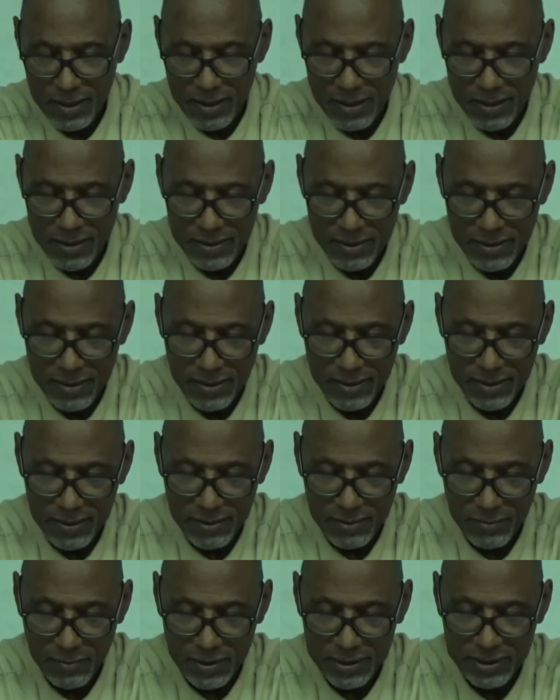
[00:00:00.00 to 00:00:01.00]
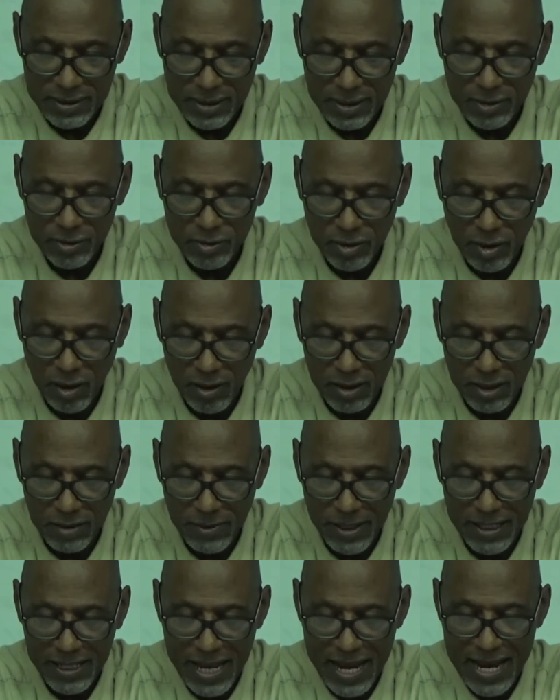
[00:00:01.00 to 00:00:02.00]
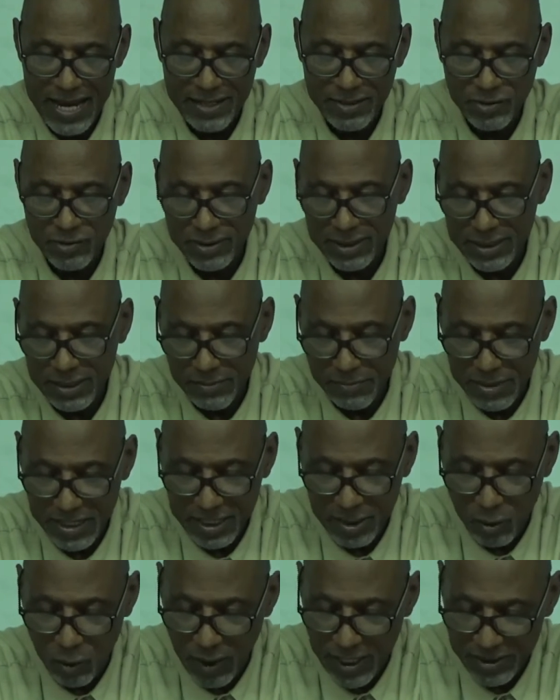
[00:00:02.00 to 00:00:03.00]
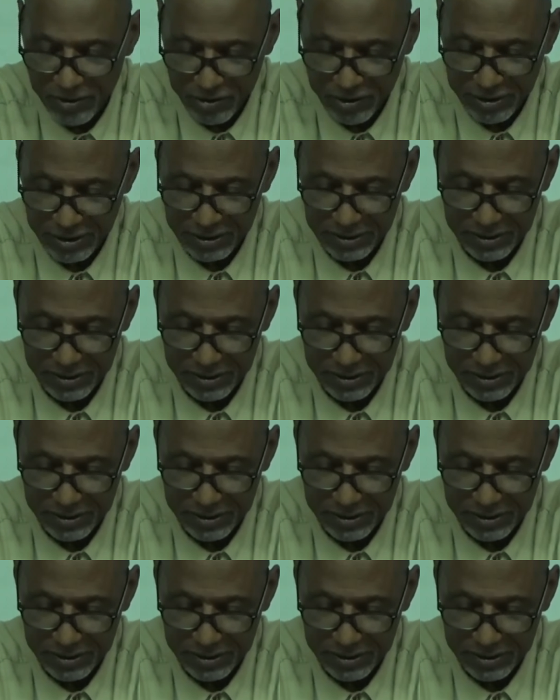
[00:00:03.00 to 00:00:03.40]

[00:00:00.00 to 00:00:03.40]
And we're still talking about answering the big question.